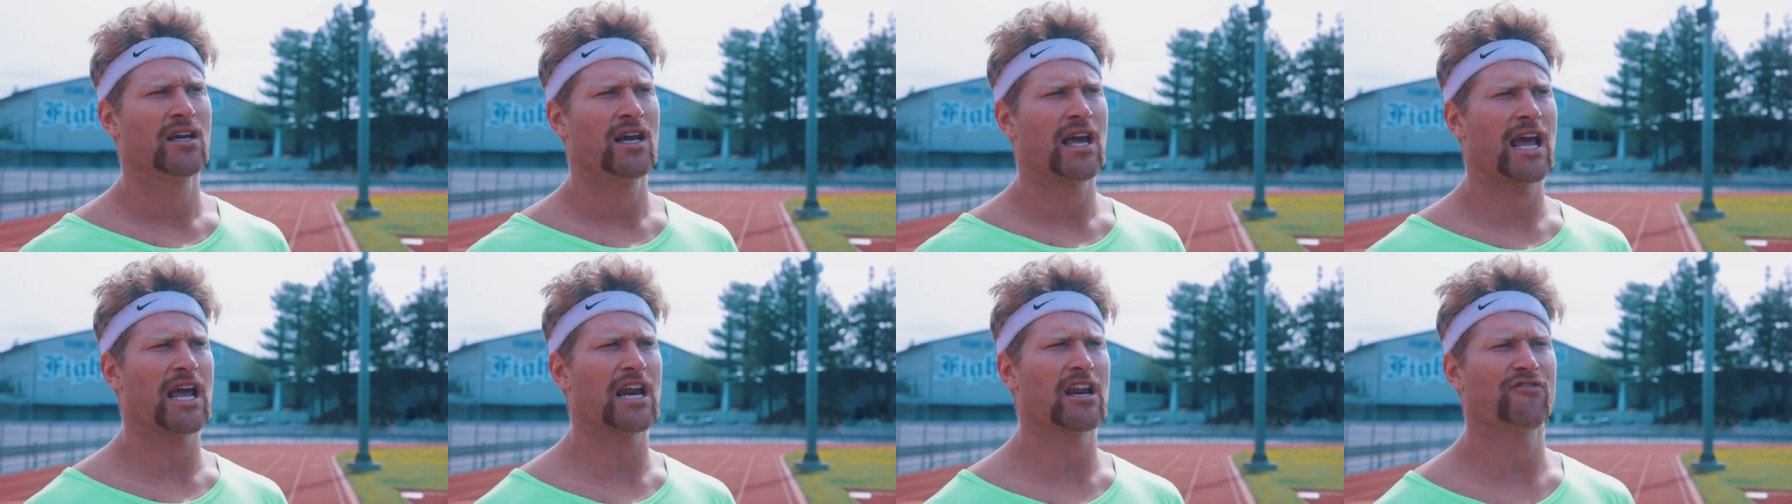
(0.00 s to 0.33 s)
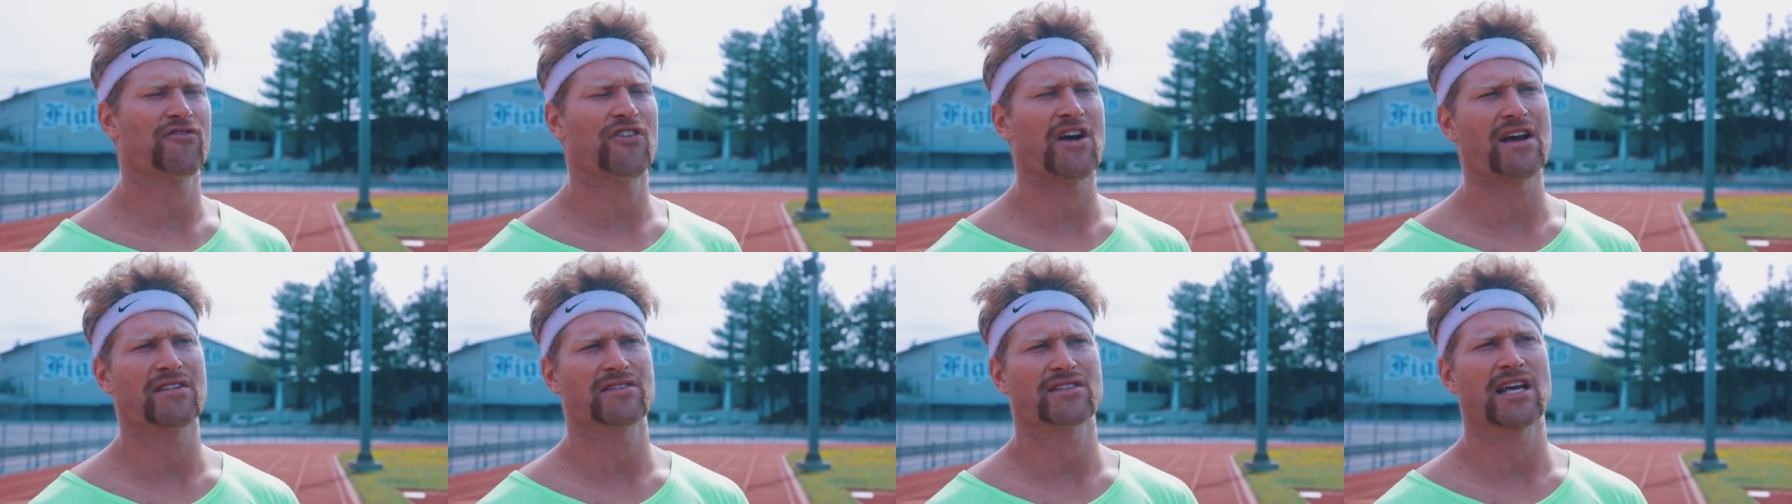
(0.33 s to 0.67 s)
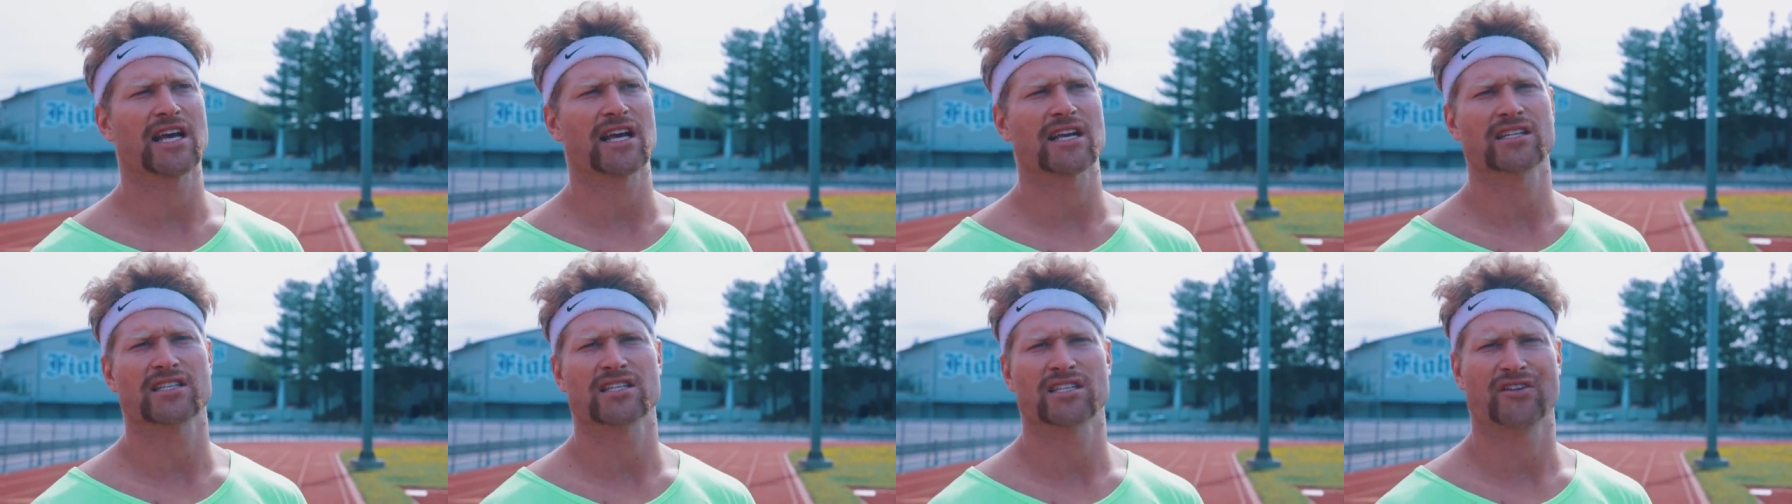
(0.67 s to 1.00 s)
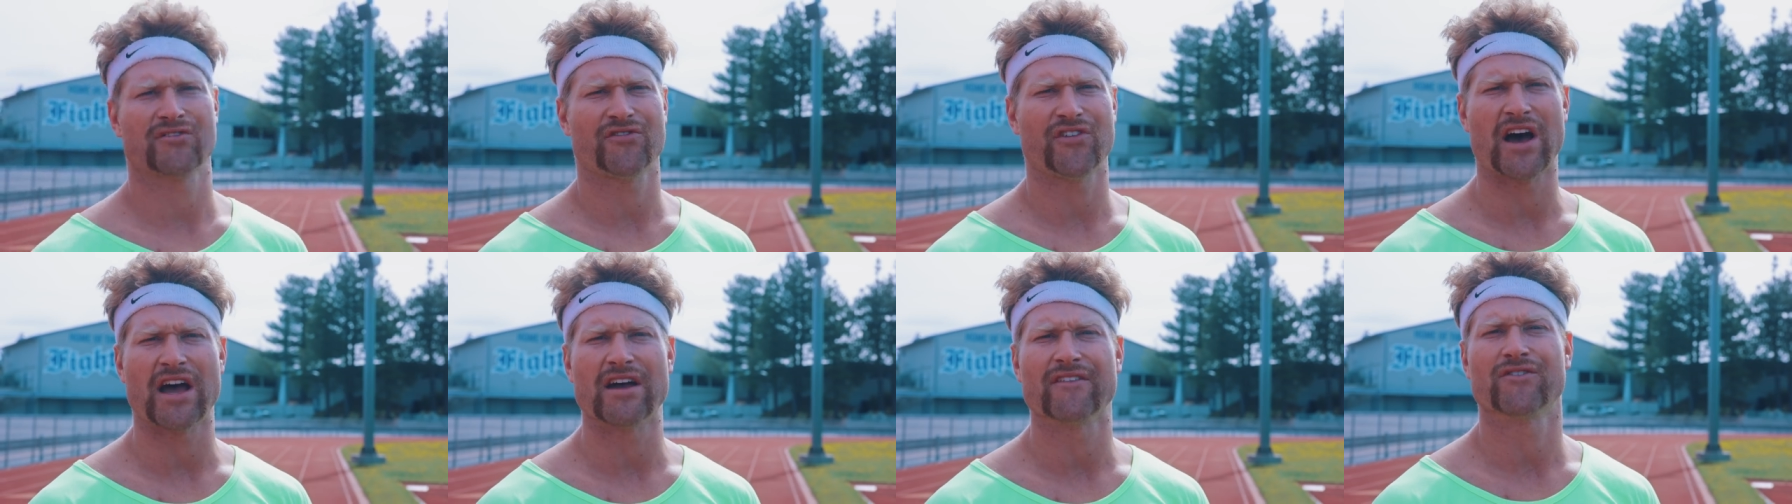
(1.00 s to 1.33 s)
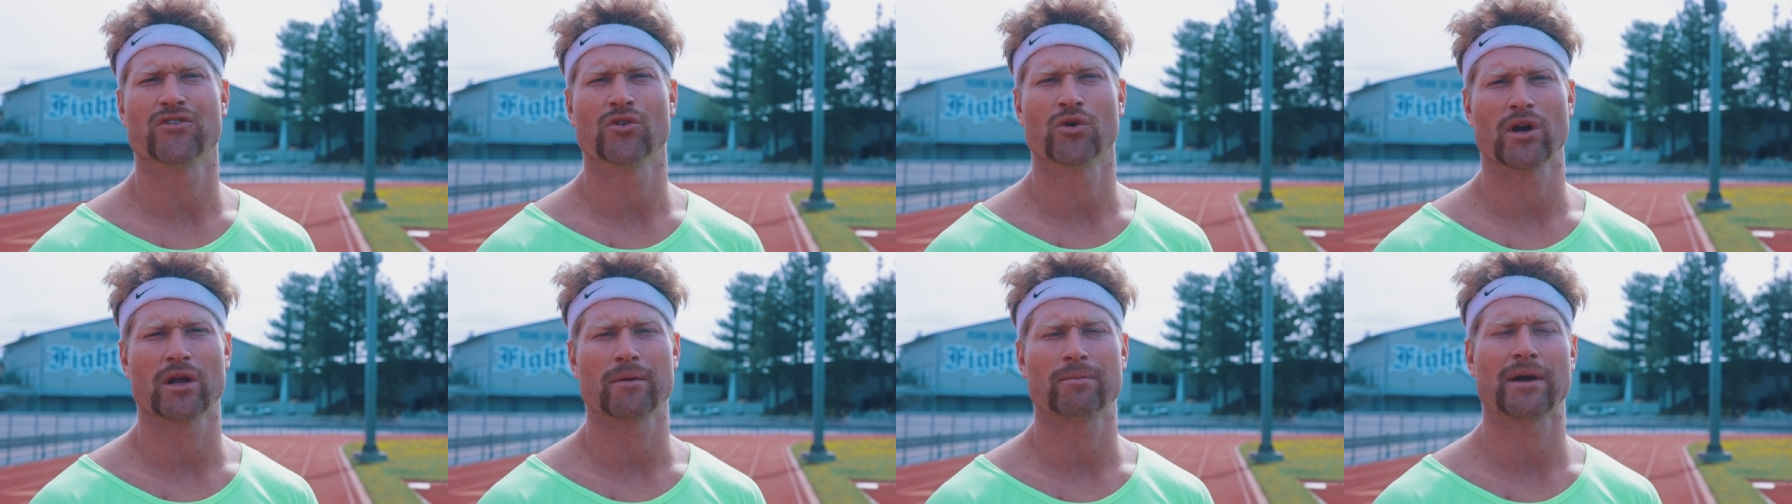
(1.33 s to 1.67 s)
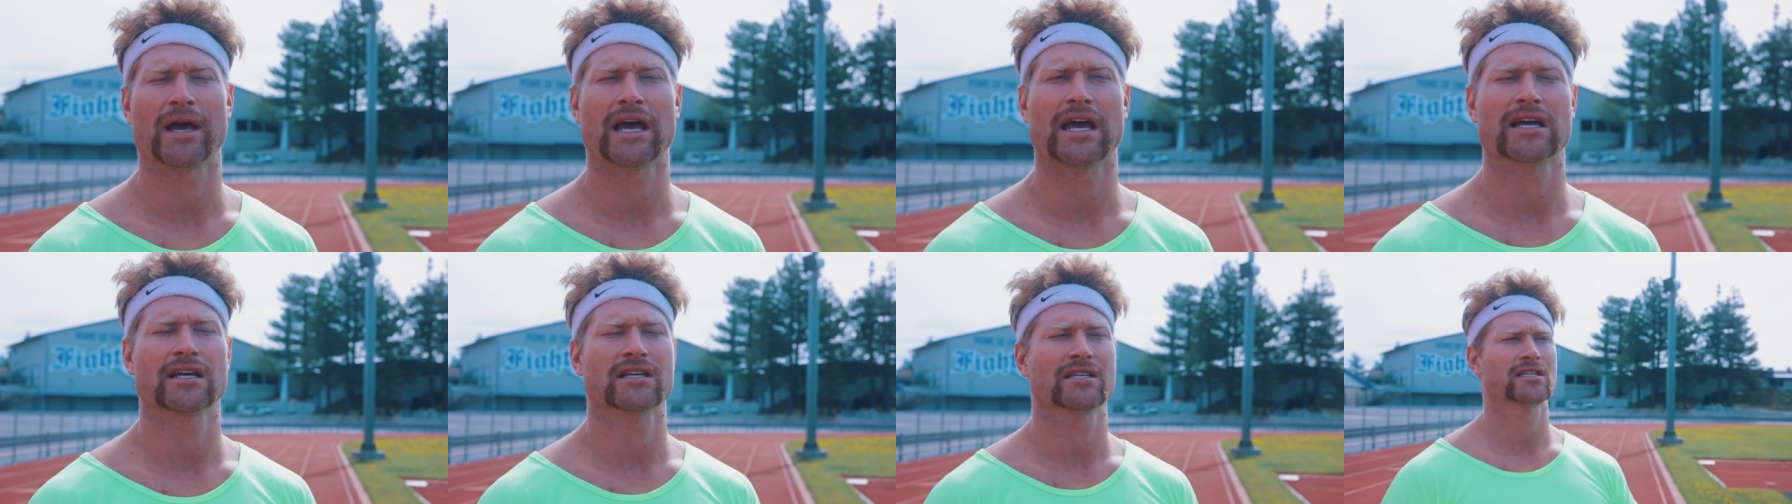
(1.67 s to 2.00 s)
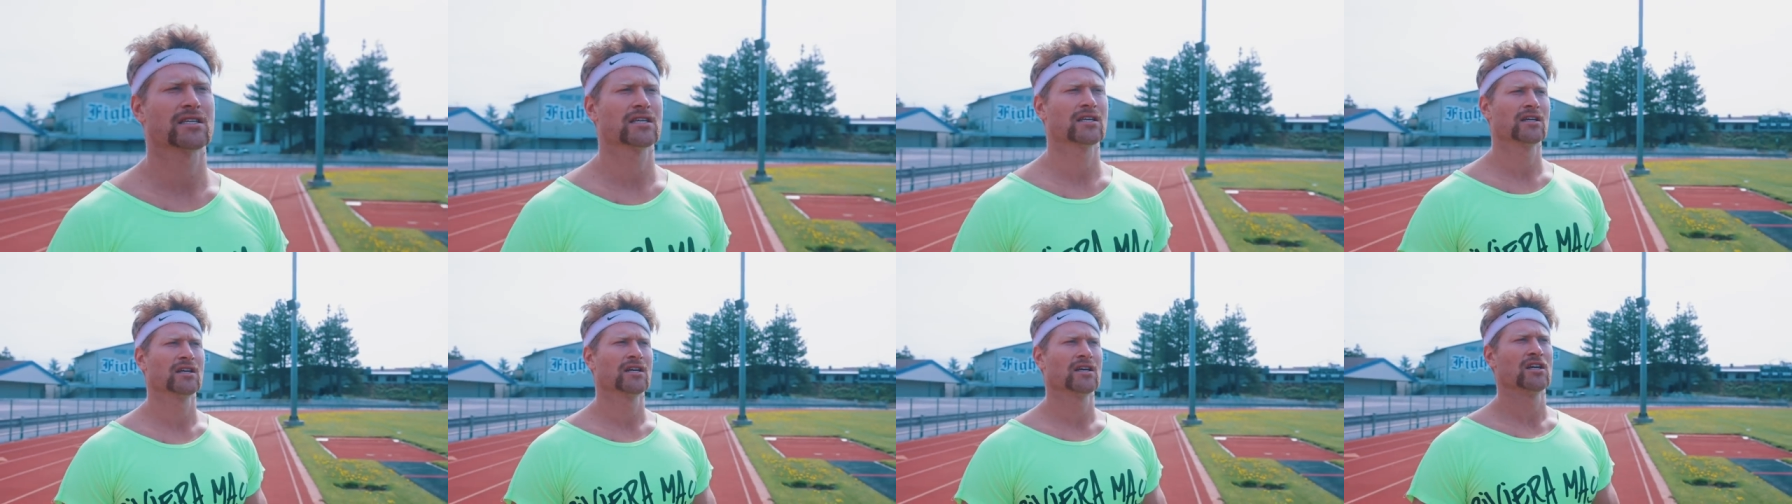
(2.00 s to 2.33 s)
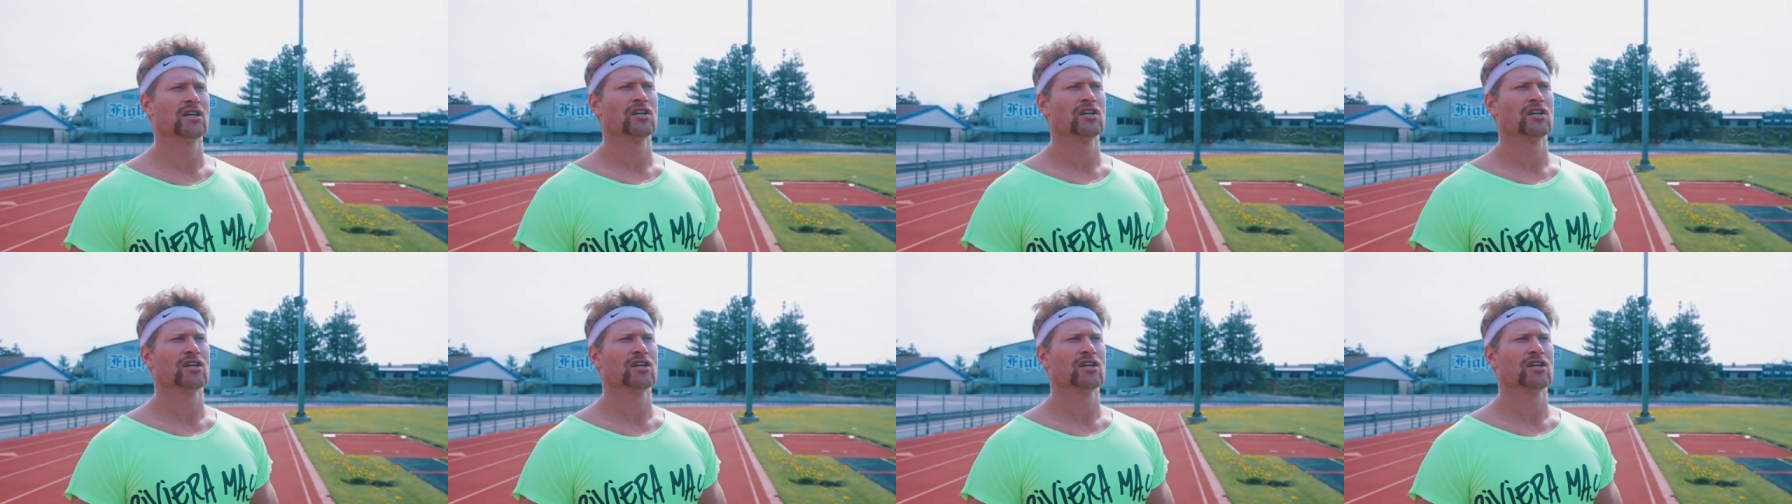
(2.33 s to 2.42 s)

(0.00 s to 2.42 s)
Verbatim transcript: eighty-five seconds is a five forty pace.